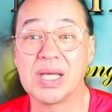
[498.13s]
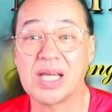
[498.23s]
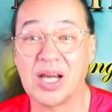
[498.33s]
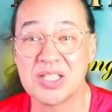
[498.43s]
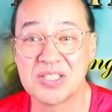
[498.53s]

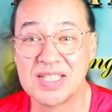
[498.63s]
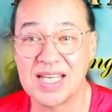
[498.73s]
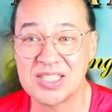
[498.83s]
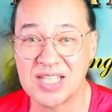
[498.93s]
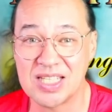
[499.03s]
because
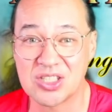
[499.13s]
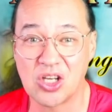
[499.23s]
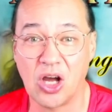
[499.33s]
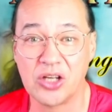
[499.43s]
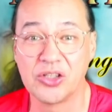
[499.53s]
this has
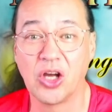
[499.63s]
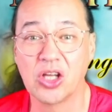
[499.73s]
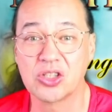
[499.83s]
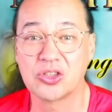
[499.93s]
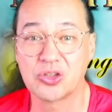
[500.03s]
gone
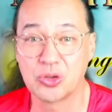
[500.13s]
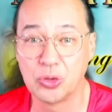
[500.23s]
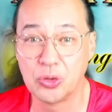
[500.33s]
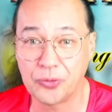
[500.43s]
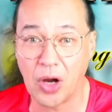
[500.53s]
not
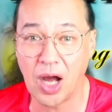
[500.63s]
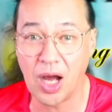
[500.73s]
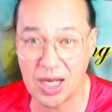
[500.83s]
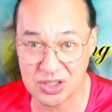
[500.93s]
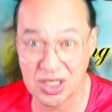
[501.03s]
through
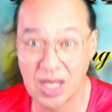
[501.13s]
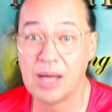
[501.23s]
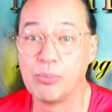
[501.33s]
us,